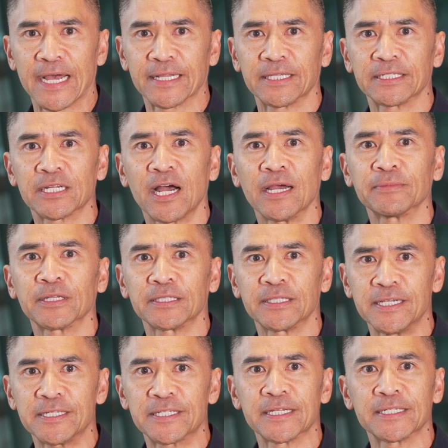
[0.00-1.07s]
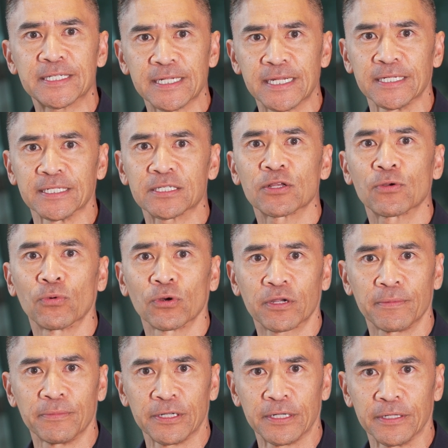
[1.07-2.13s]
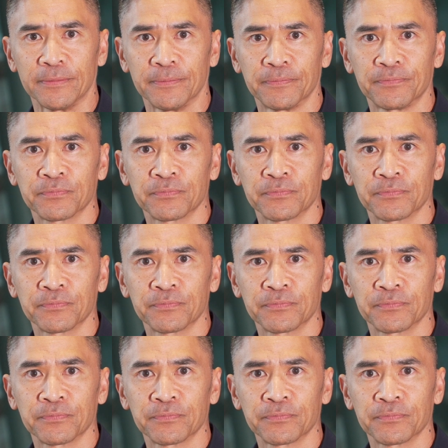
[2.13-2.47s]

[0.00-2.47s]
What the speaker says: at the time that these incidents were committed.